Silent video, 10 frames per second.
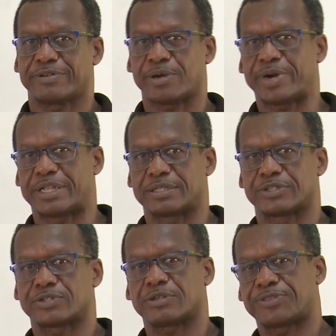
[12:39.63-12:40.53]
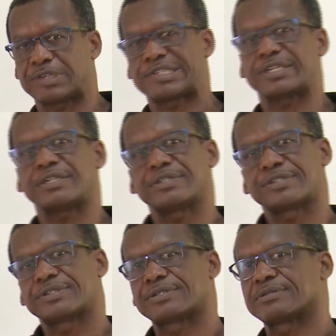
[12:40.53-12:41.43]
Very well. So this
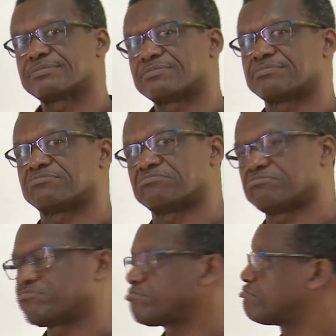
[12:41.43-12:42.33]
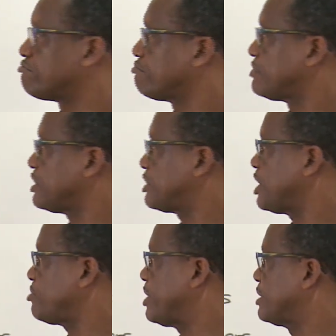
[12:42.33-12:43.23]
is the
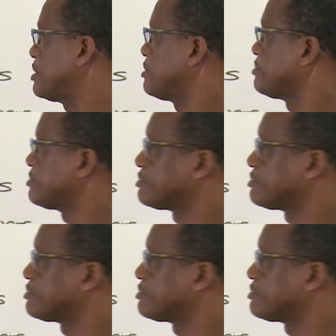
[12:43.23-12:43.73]
statement.